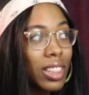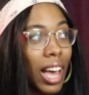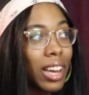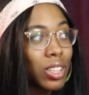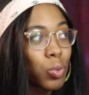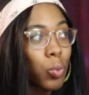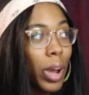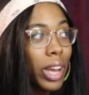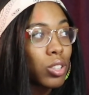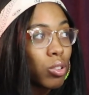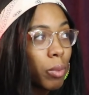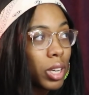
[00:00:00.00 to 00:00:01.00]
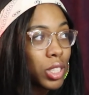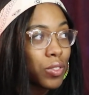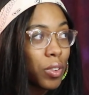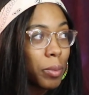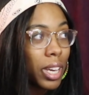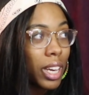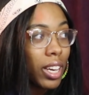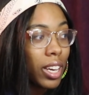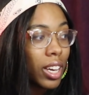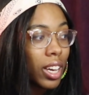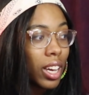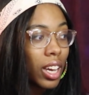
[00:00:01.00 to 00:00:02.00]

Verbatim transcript: That is way too much for me.